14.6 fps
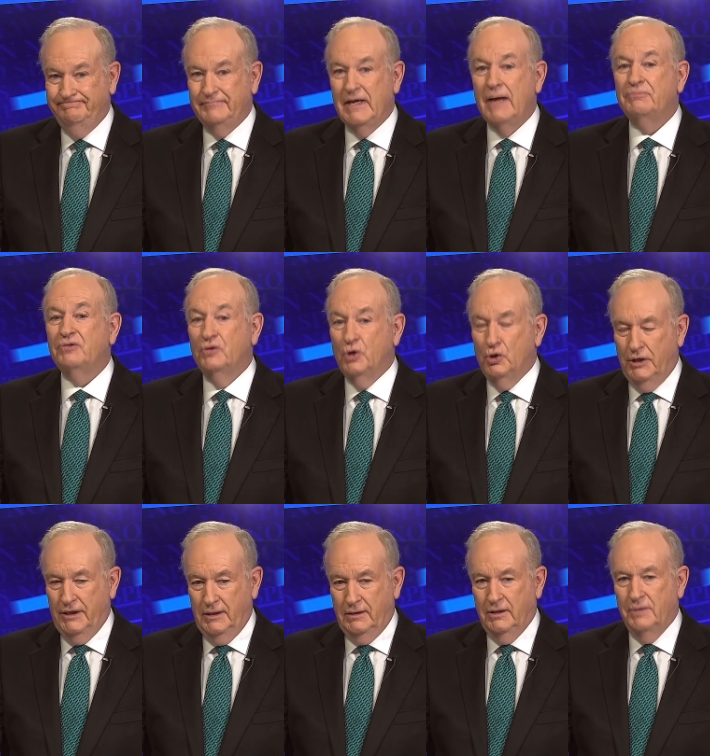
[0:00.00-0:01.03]

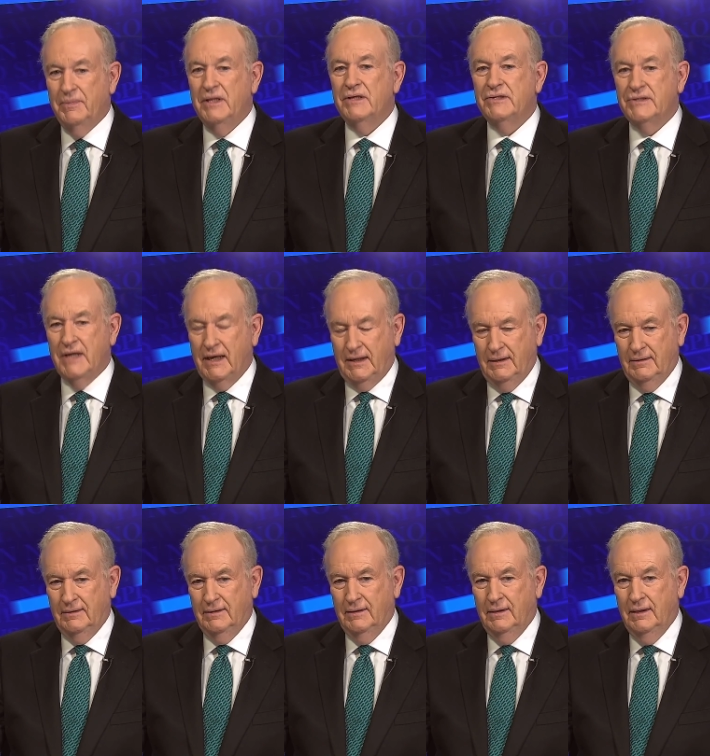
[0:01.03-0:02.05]
absolutely could be the second.
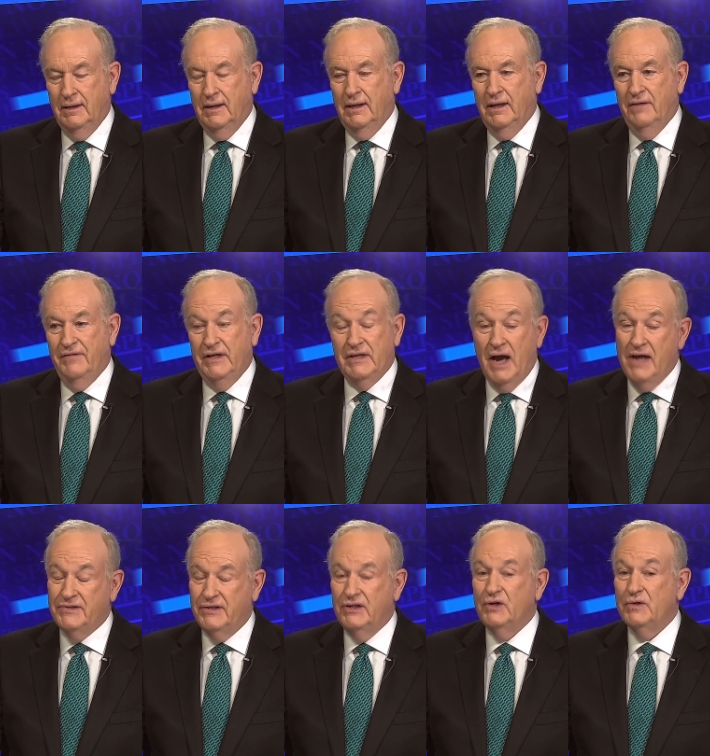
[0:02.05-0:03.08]
If he
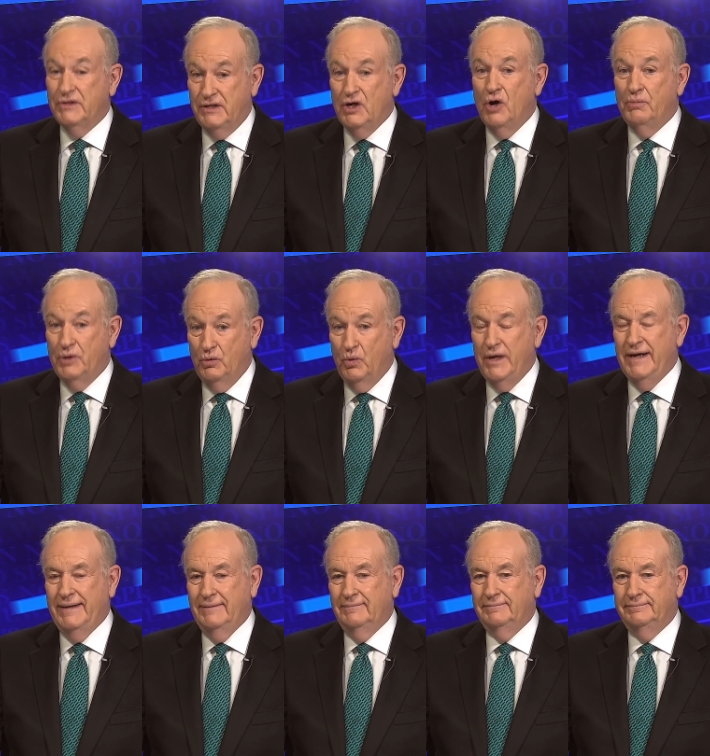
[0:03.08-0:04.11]
doesn't, Kristi Noem could win
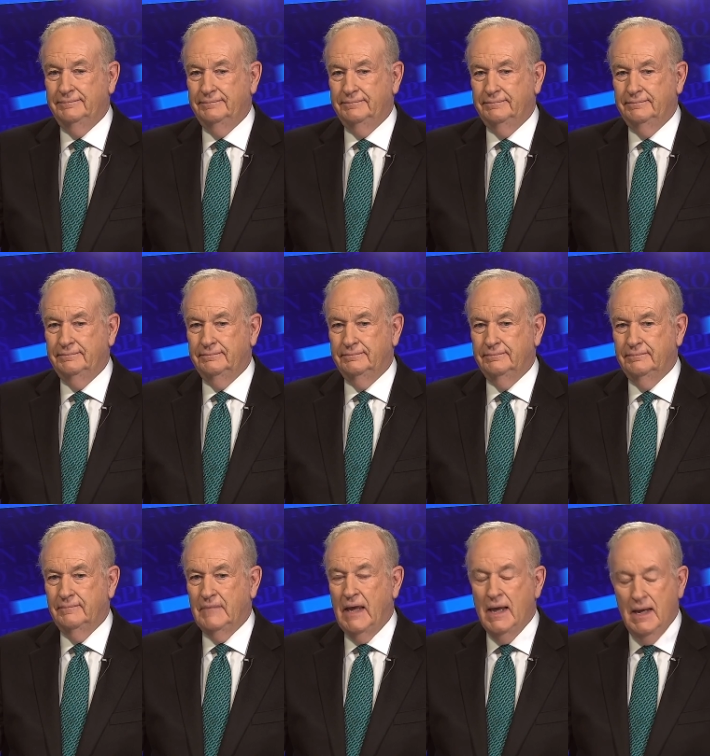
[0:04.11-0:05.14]
it.
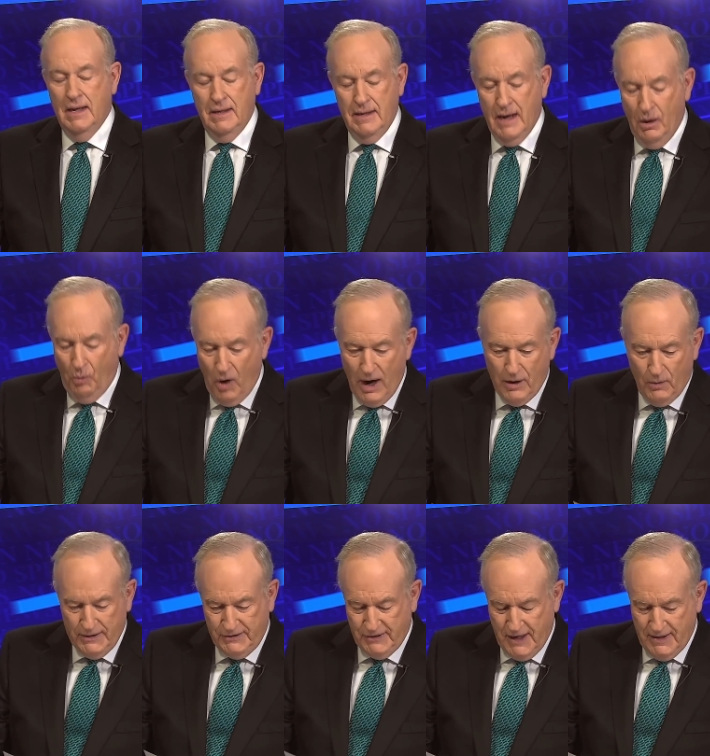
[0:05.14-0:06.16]
Now, why do
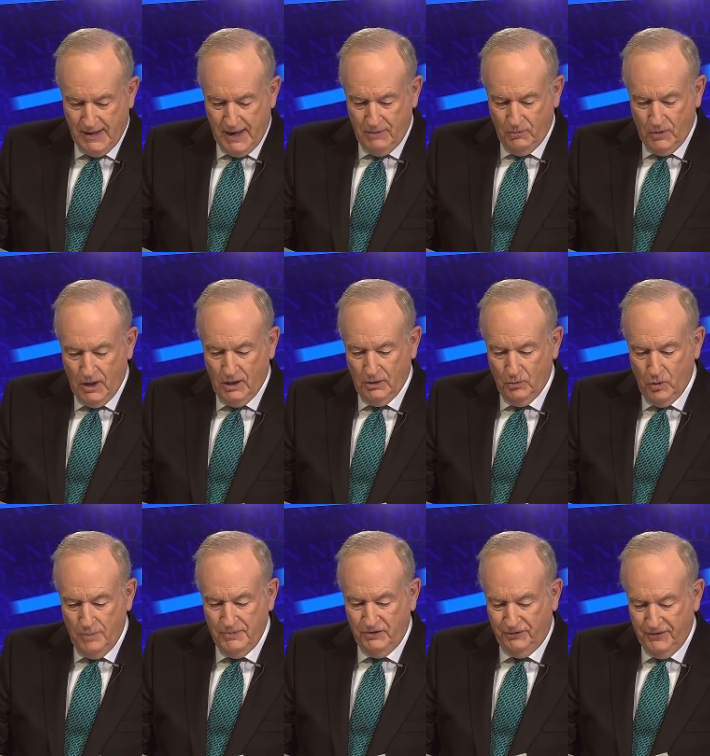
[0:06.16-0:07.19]
I say that? Well, the
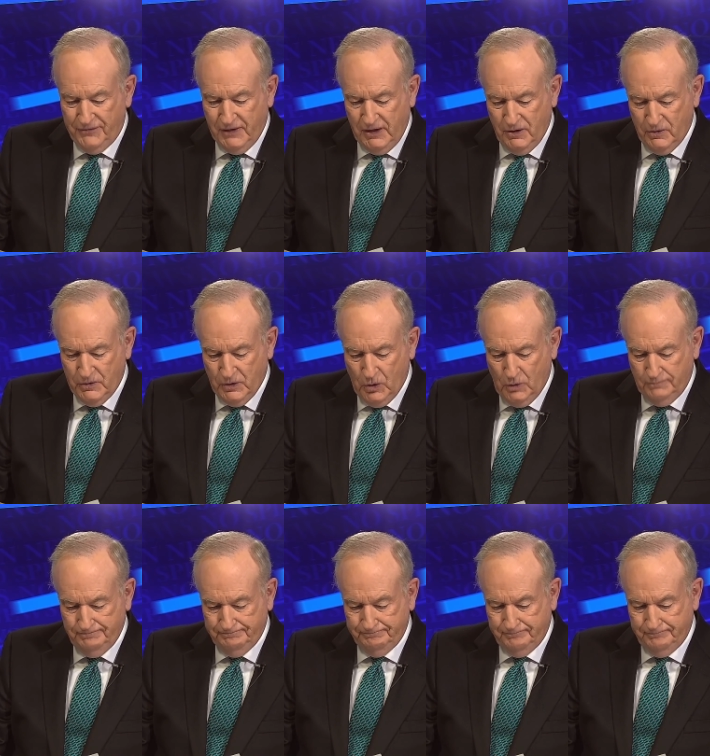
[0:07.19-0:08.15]
woman's 50 years old.